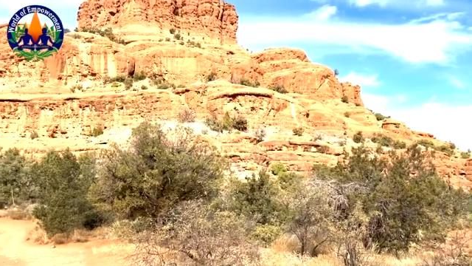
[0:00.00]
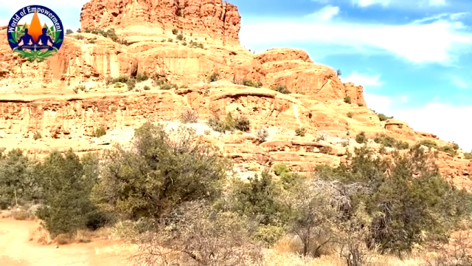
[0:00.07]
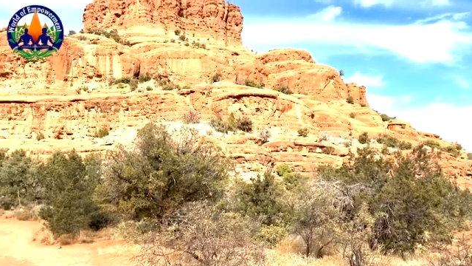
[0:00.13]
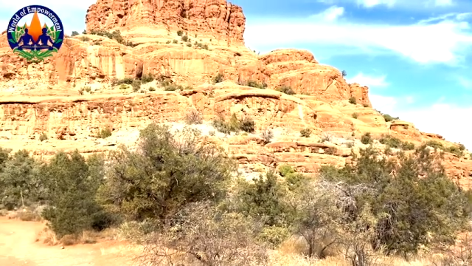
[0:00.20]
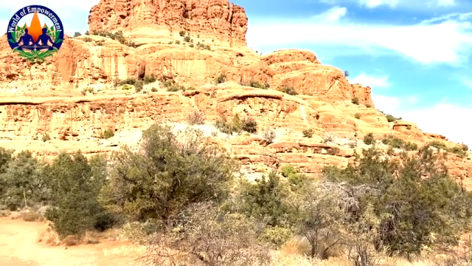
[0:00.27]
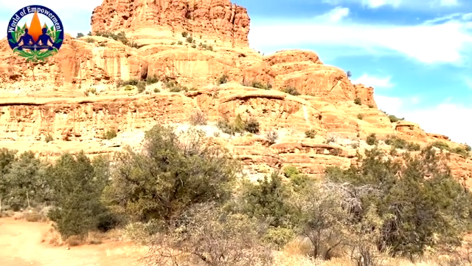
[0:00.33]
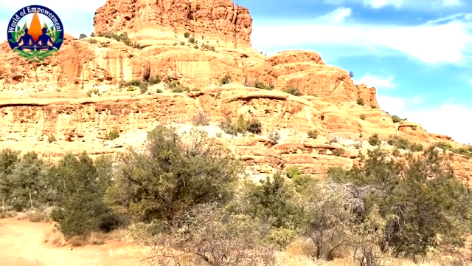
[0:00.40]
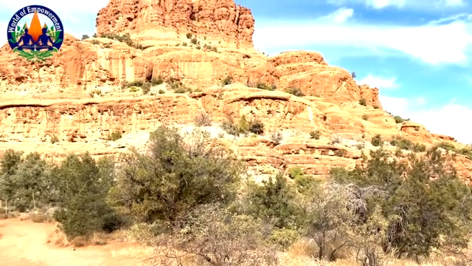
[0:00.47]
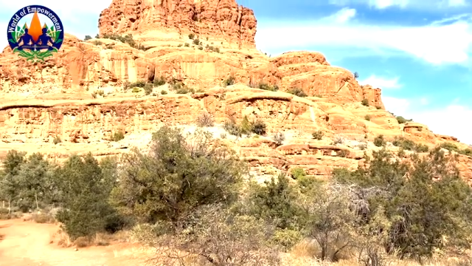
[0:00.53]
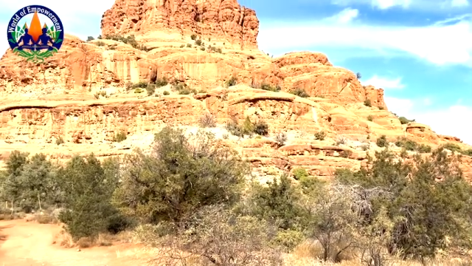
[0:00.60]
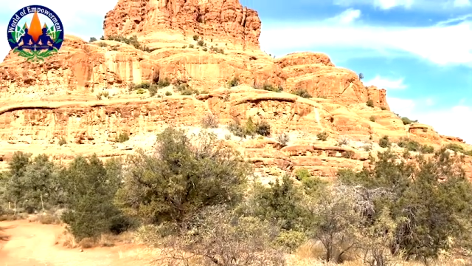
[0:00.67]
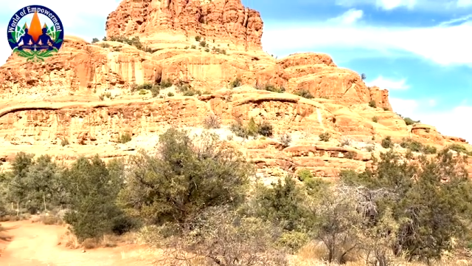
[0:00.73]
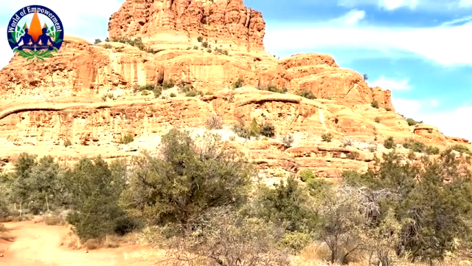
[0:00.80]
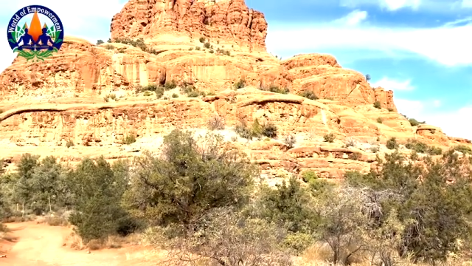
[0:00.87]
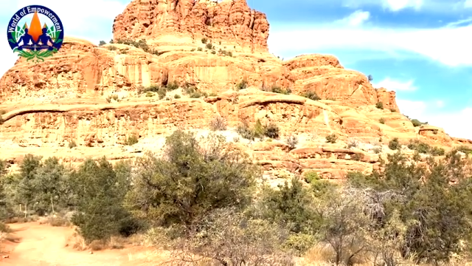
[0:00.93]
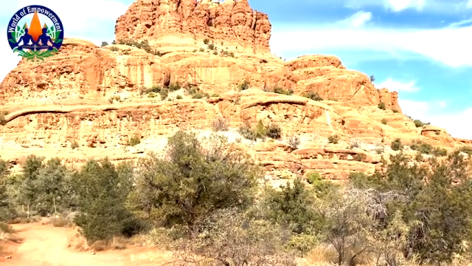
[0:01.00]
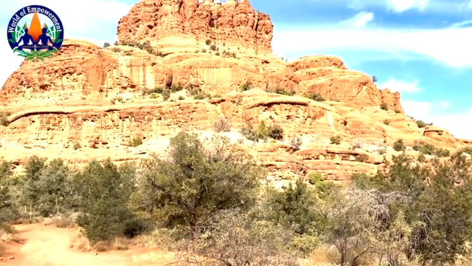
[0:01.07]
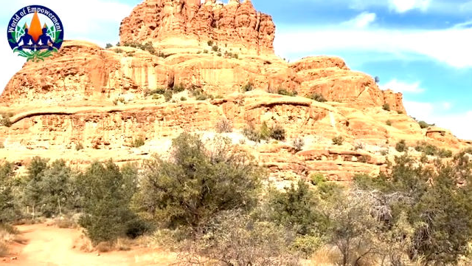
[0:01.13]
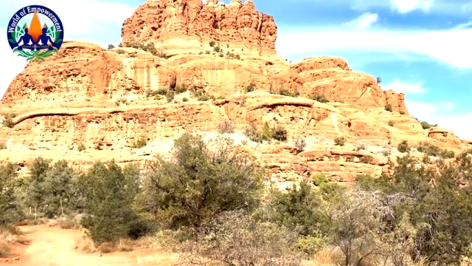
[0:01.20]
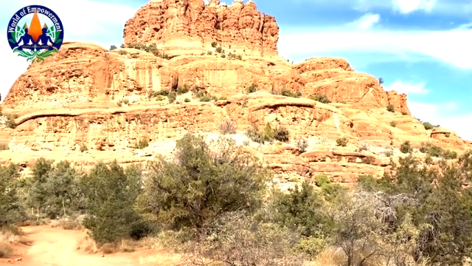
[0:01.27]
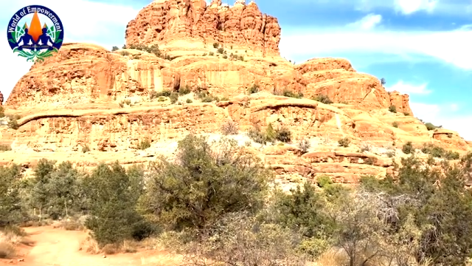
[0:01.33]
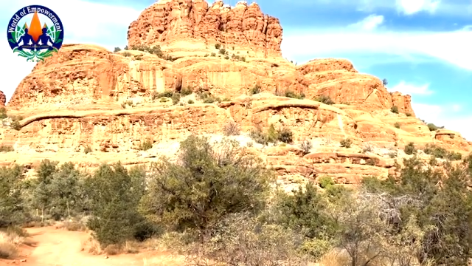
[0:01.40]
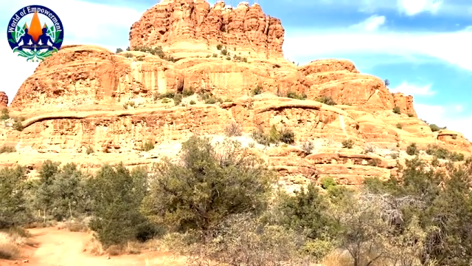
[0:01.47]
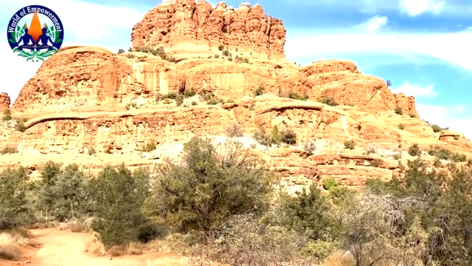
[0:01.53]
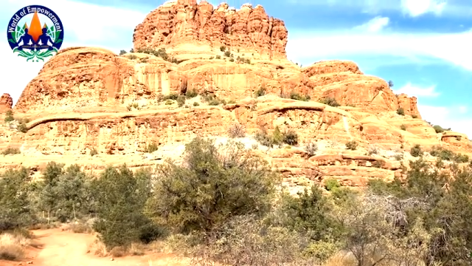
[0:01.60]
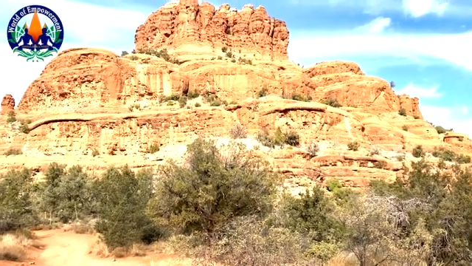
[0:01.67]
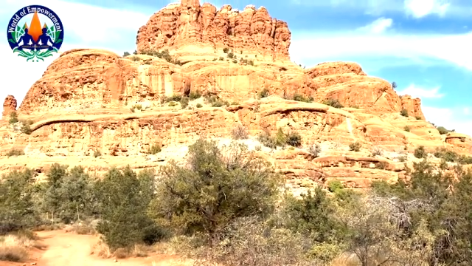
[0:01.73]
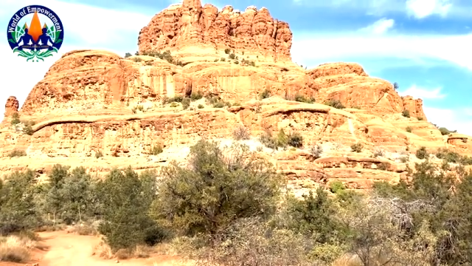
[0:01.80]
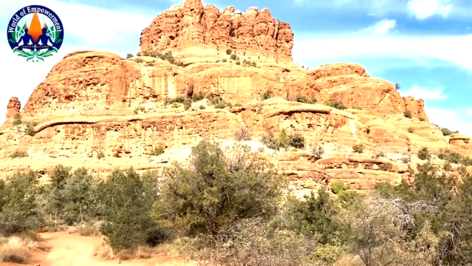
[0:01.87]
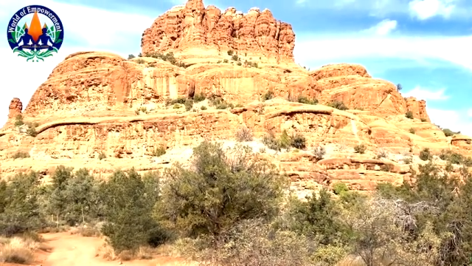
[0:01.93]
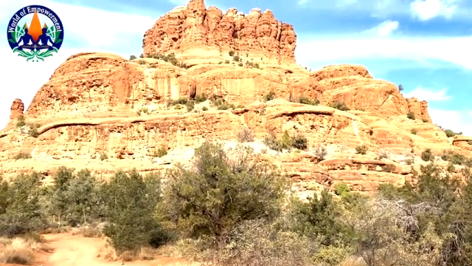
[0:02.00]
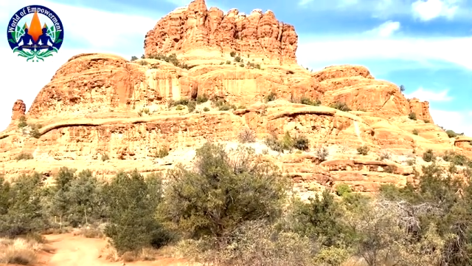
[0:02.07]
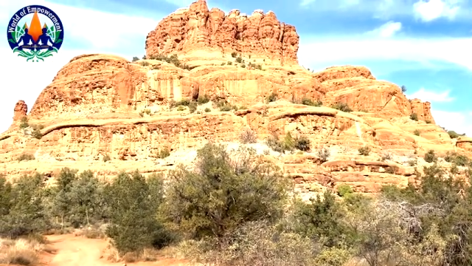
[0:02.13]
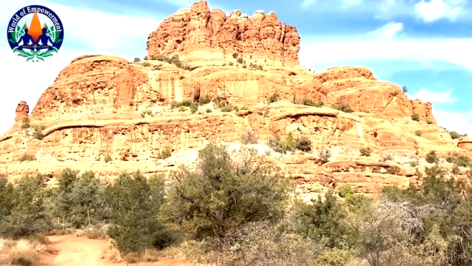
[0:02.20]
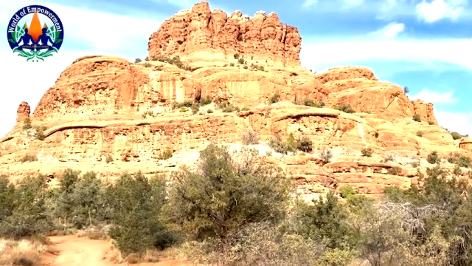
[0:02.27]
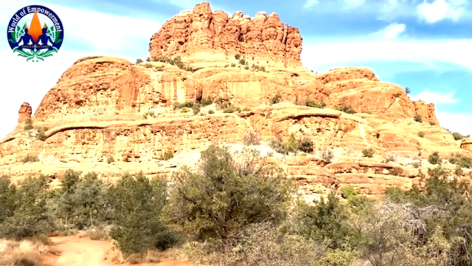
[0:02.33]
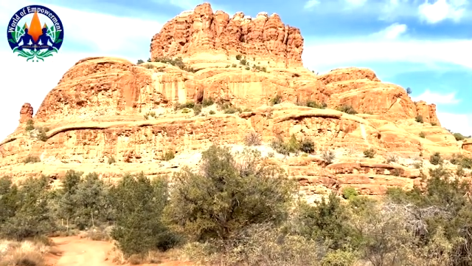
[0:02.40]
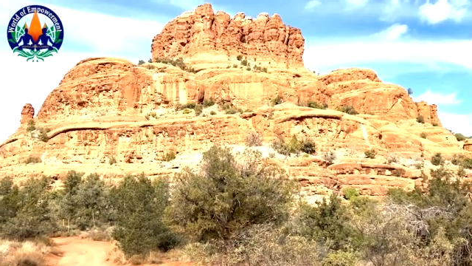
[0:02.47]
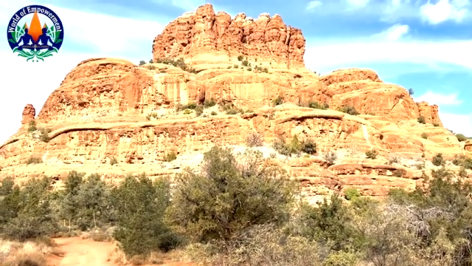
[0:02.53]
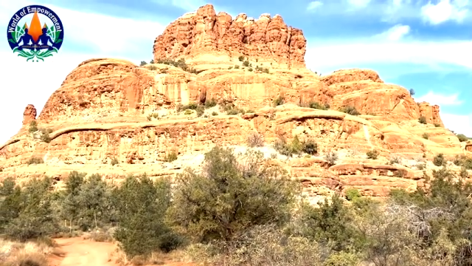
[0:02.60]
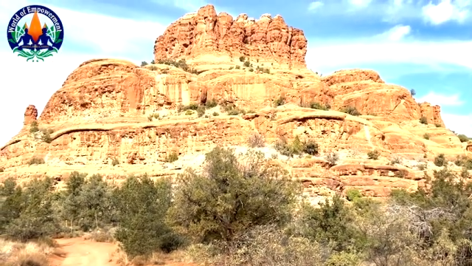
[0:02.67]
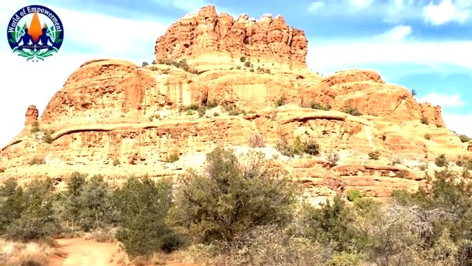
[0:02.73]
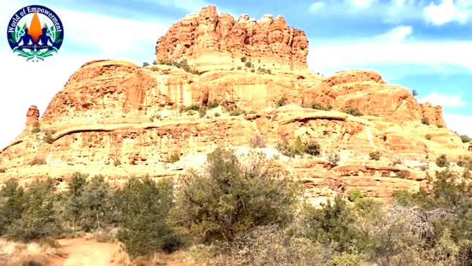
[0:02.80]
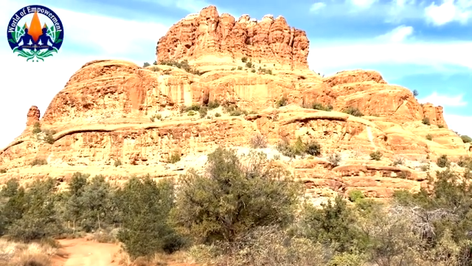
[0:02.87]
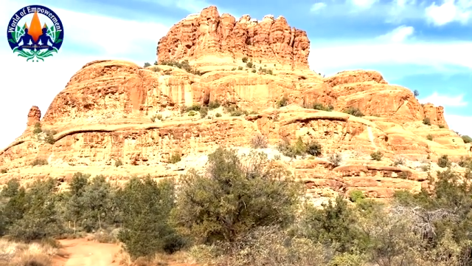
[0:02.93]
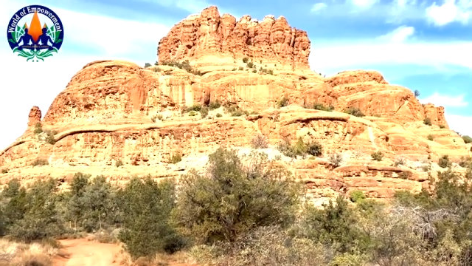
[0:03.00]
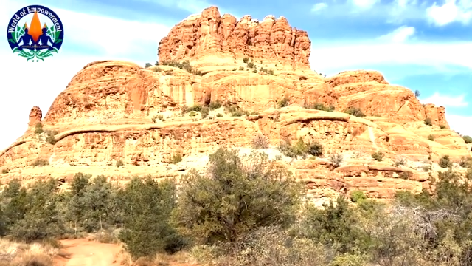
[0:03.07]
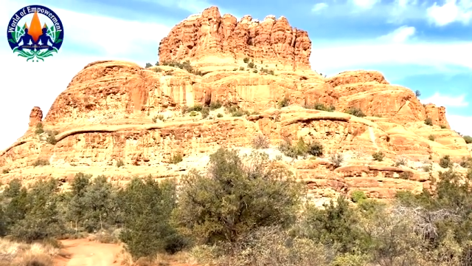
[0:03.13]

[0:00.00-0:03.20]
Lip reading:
Nobody's mouth can be seen.